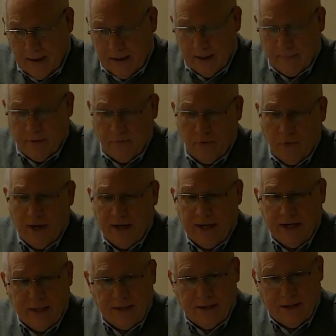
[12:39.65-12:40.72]
Now before I get
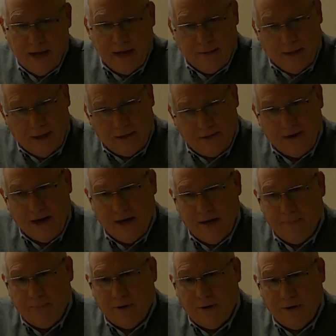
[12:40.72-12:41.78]
into that exciting
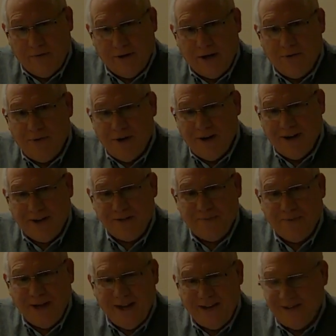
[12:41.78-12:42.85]
part of it, I want to
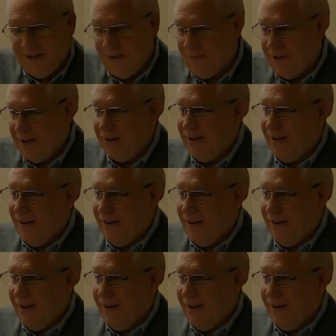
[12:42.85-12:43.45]
explain something.